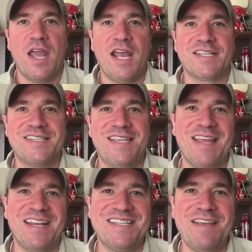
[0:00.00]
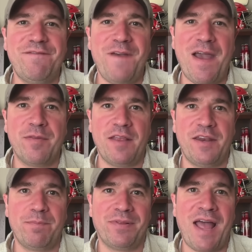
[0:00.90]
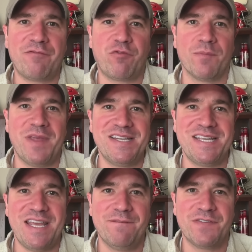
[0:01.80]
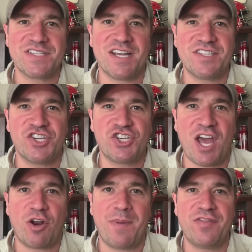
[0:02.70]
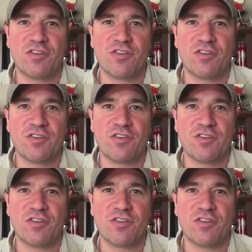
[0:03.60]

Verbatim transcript: it's they de they deplatform, they de-emphasize, they shadow ban.